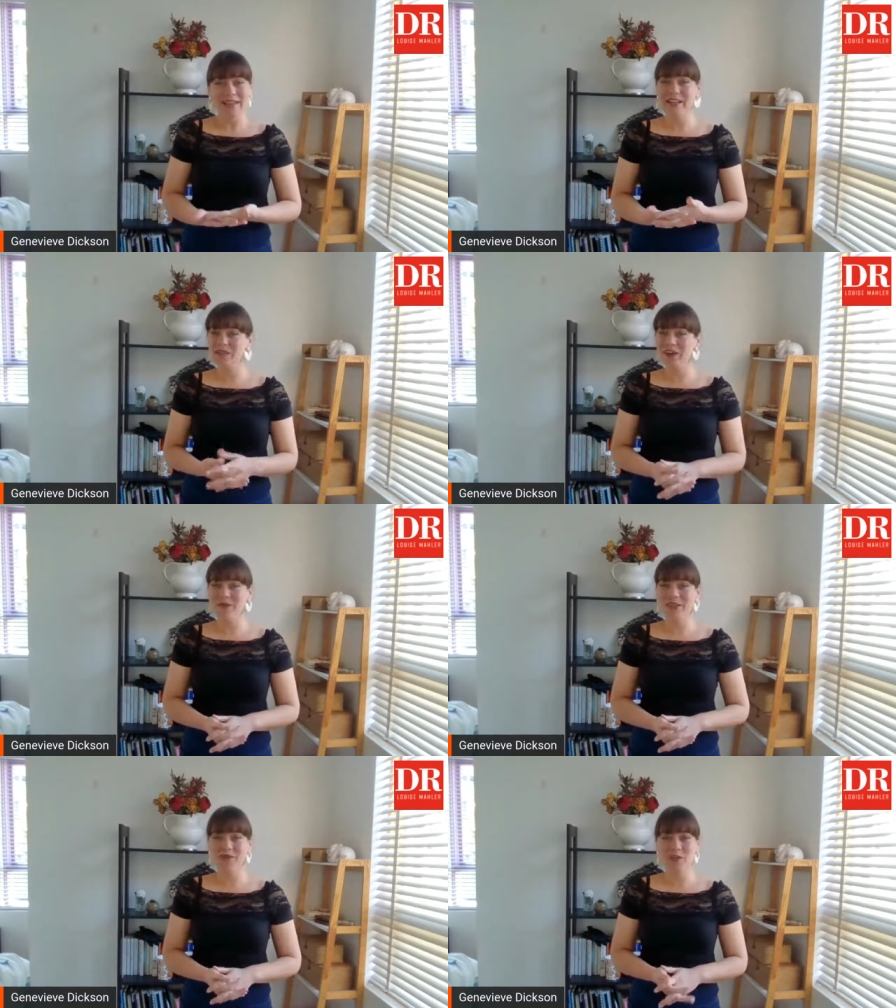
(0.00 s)
Thank you
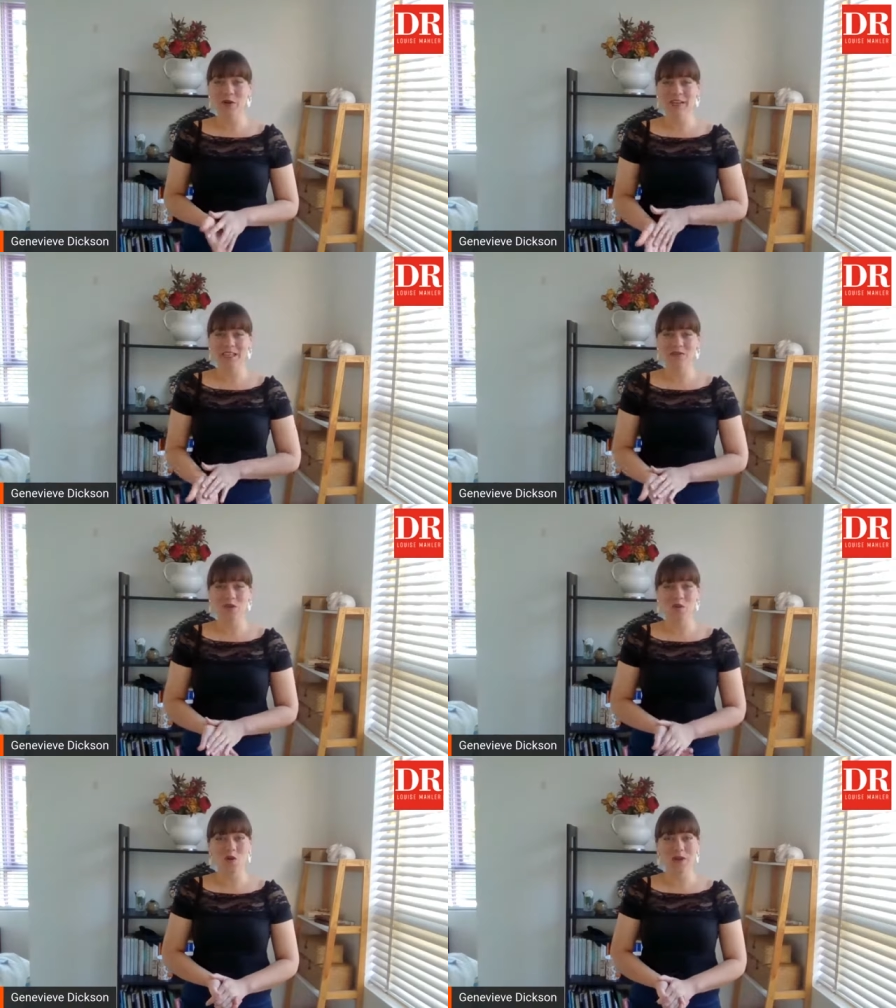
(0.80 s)
very much for joining us for
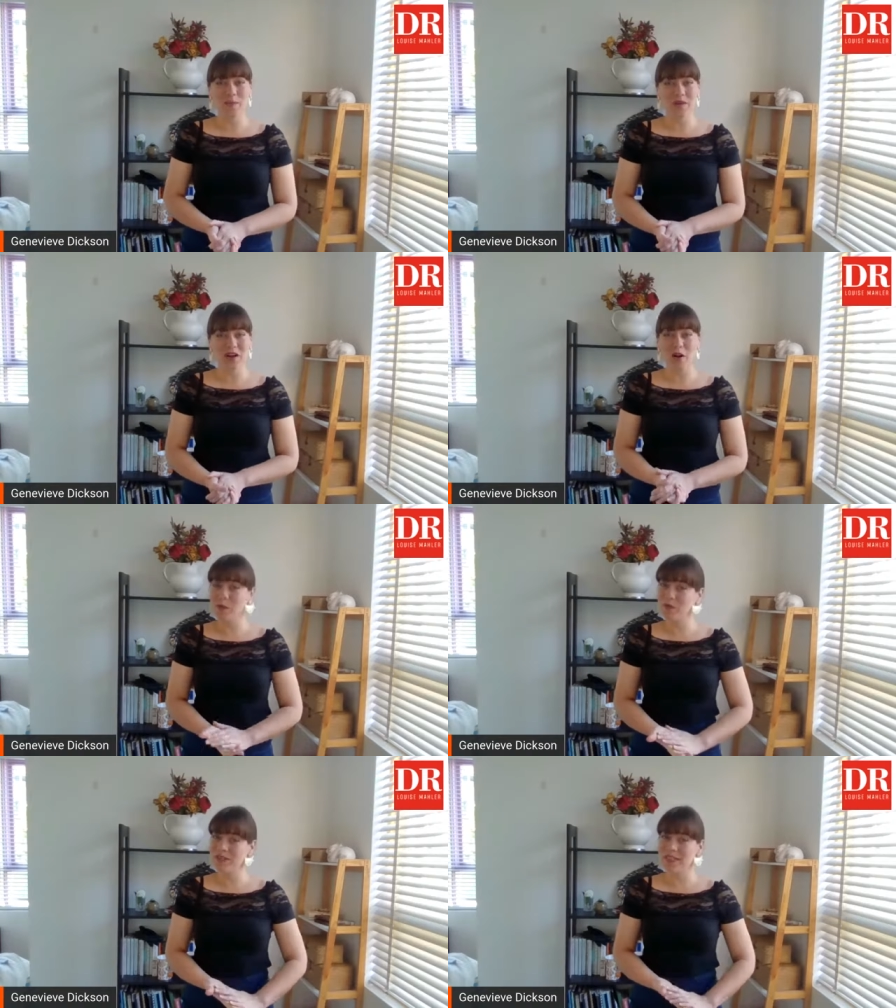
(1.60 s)
the warm-up, and I
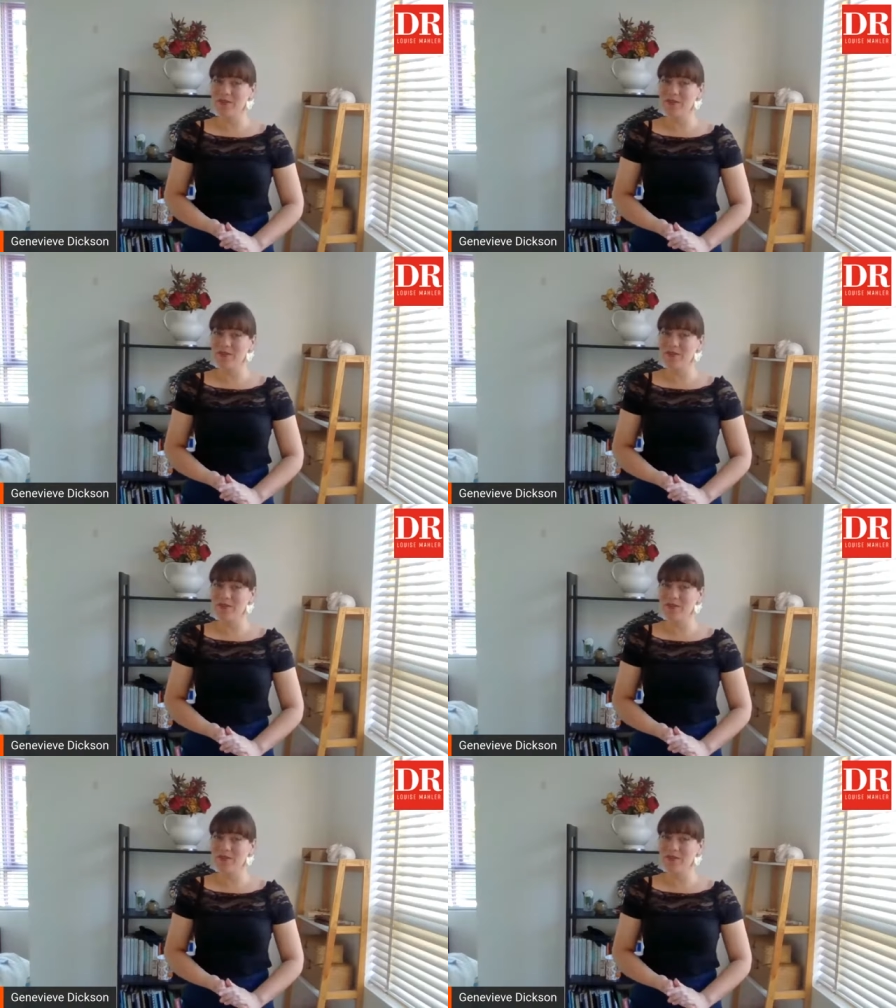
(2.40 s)
hope we'll